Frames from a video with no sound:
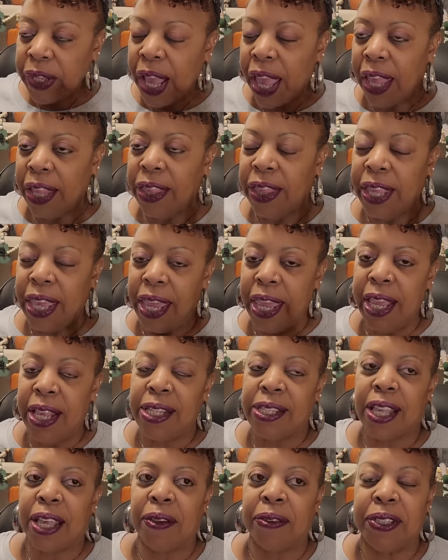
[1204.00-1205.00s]
and
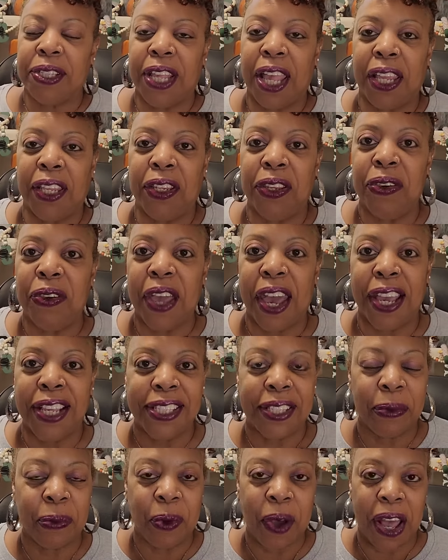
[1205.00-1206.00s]
these, I was telling you
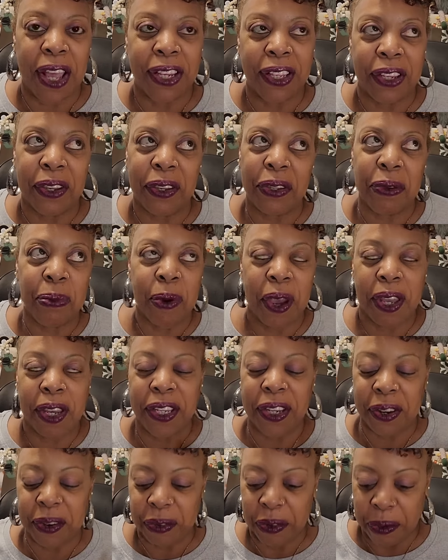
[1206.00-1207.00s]
guys a while ago, you
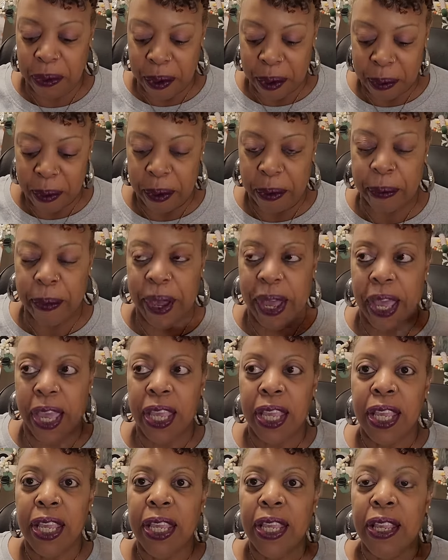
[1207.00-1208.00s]
probably don't remember, but
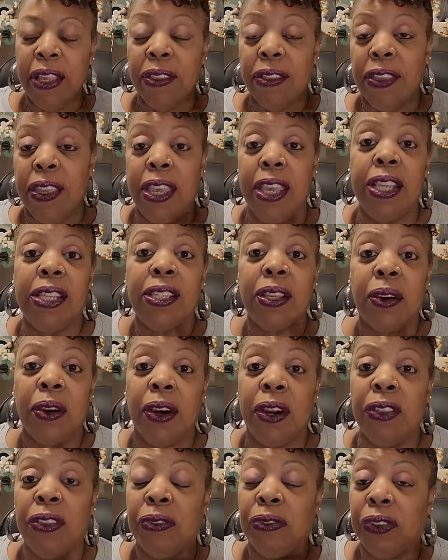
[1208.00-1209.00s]
these
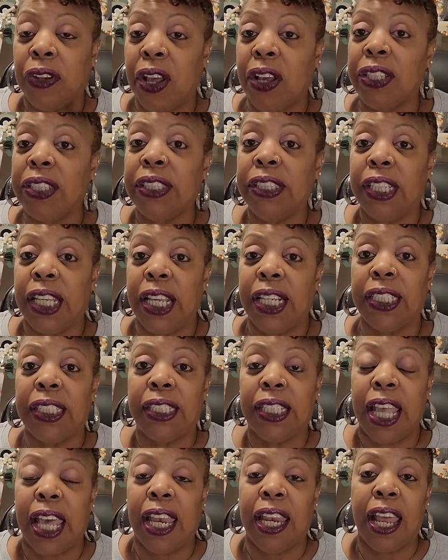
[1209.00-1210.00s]
are the floss
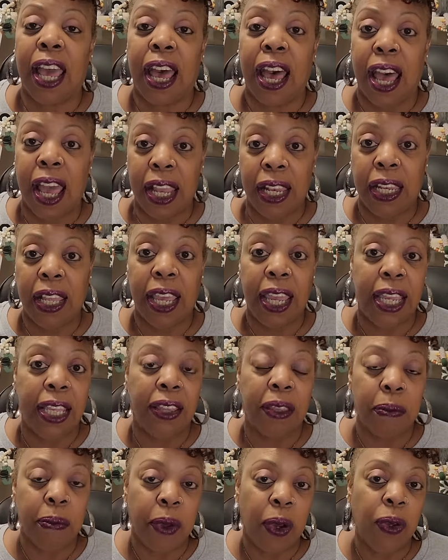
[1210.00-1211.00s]
sticks that I
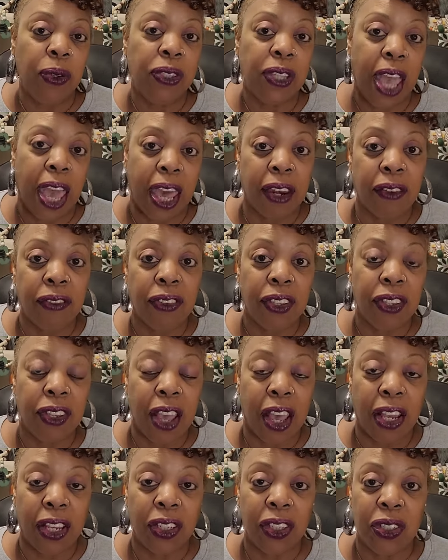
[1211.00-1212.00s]
like the most out of the
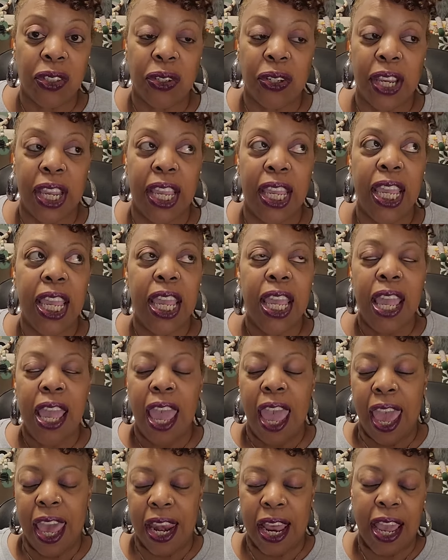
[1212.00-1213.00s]
Dollar Tree.
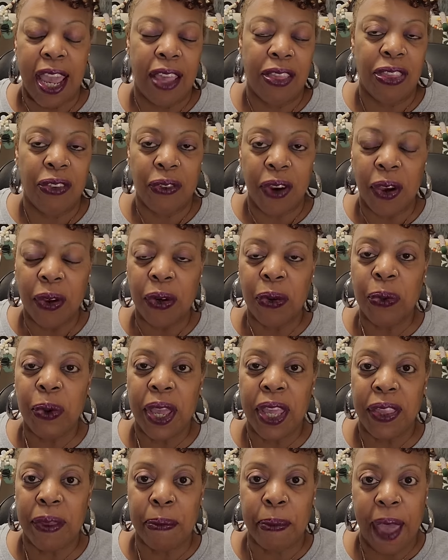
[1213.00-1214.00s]
And I had thrown
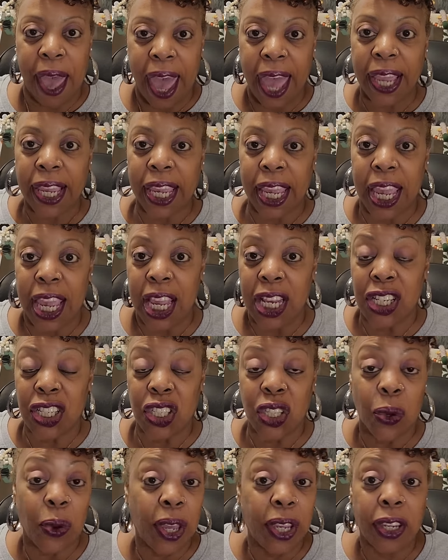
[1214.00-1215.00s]
away the package,
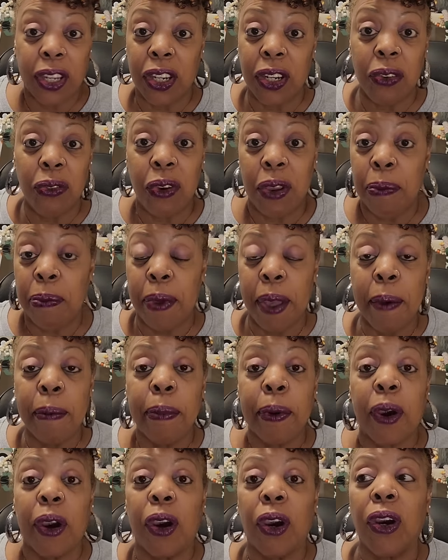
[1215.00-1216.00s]
so I couldn't
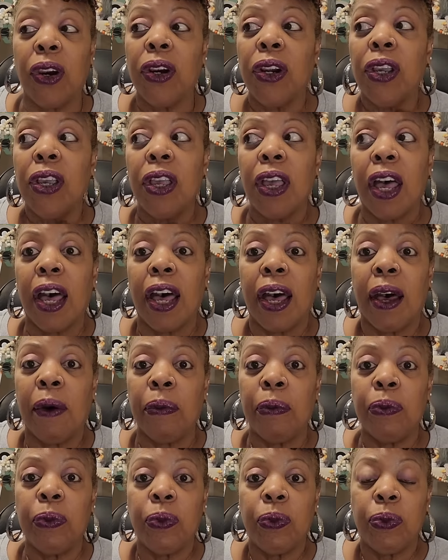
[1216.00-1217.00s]
remember
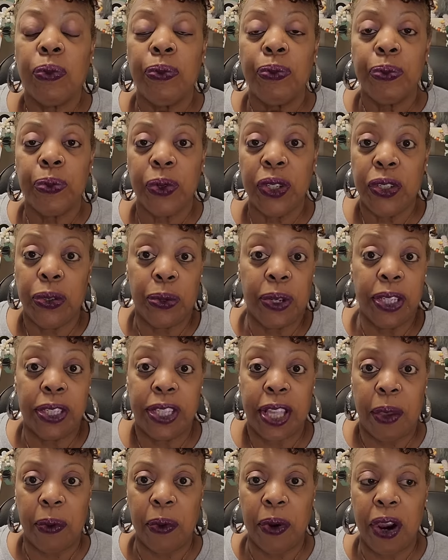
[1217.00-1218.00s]
um, which ones
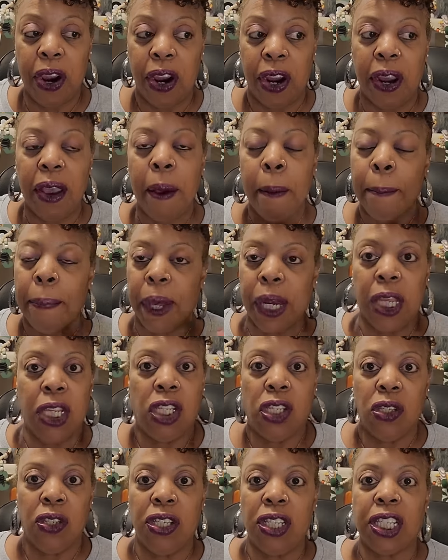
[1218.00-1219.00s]
they were. But as
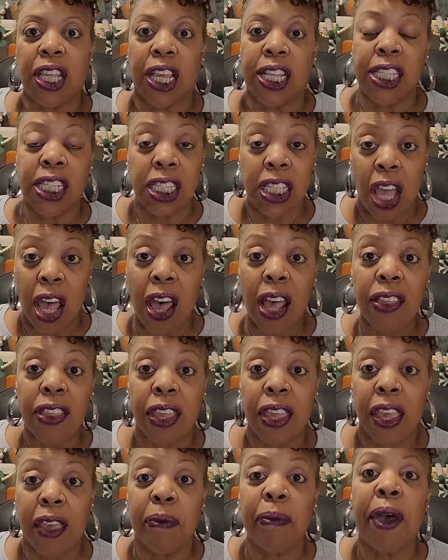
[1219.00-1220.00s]
soon as I saw
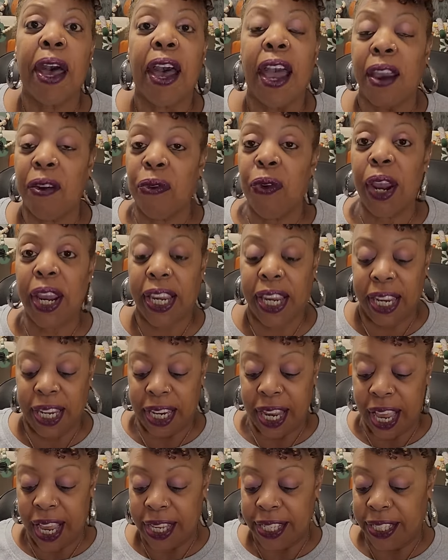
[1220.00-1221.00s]
them, I
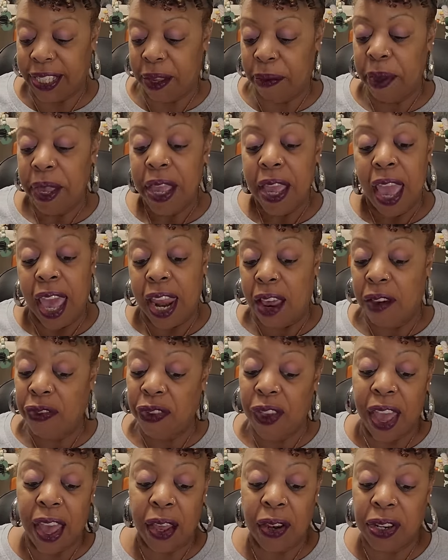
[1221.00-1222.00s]
recognized them. And I
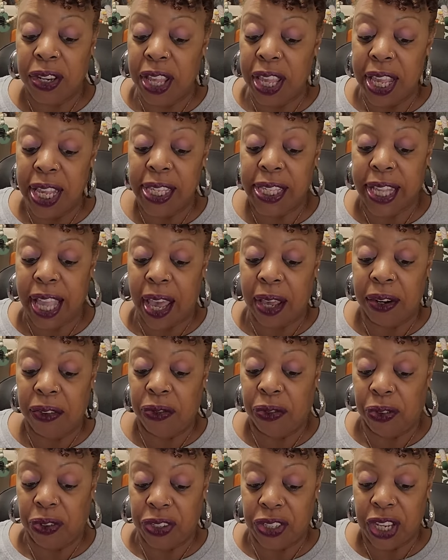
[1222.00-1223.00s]
found these down in
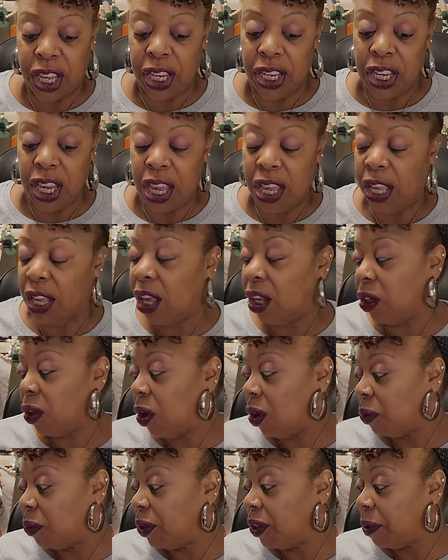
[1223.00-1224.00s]
Virginia,
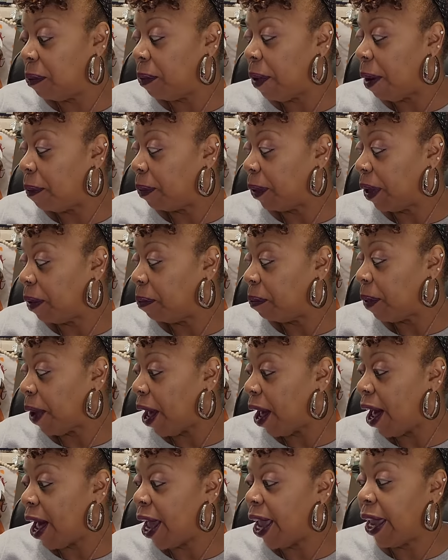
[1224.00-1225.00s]
along with the pumpkin
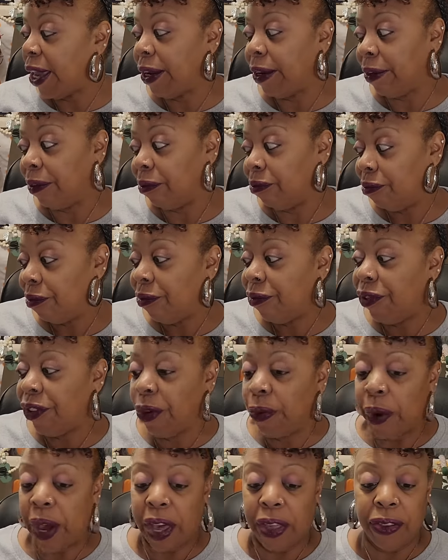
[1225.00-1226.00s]
pie. And i
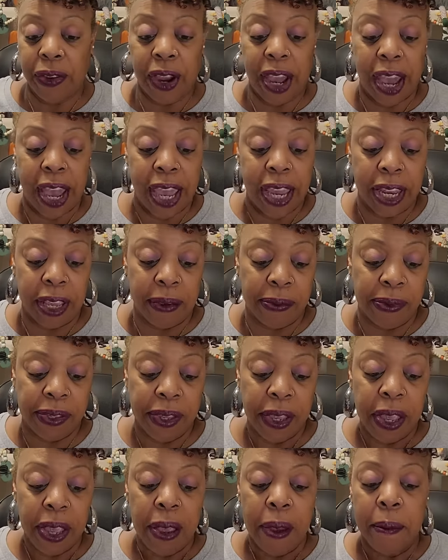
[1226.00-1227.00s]
few other items,
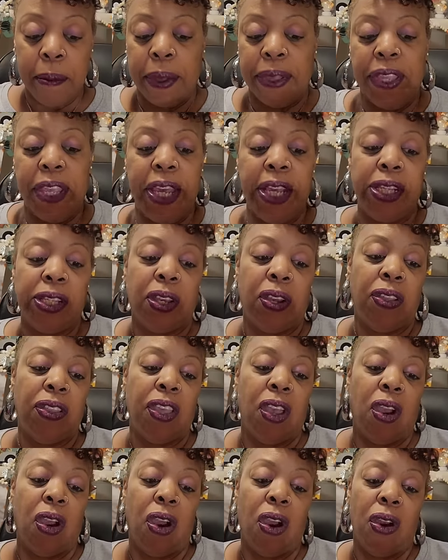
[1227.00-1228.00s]
but these are
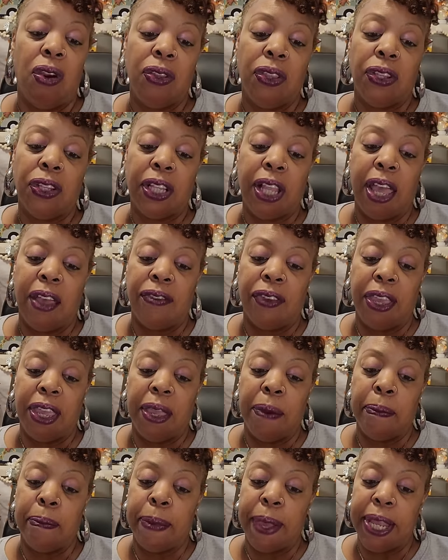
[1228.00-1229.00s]
the Earth
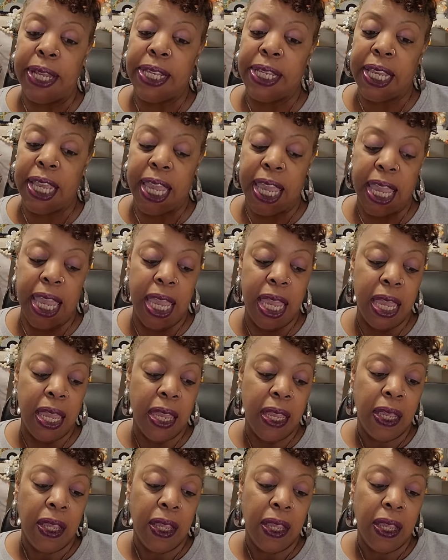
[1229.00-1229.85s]
Loving Minty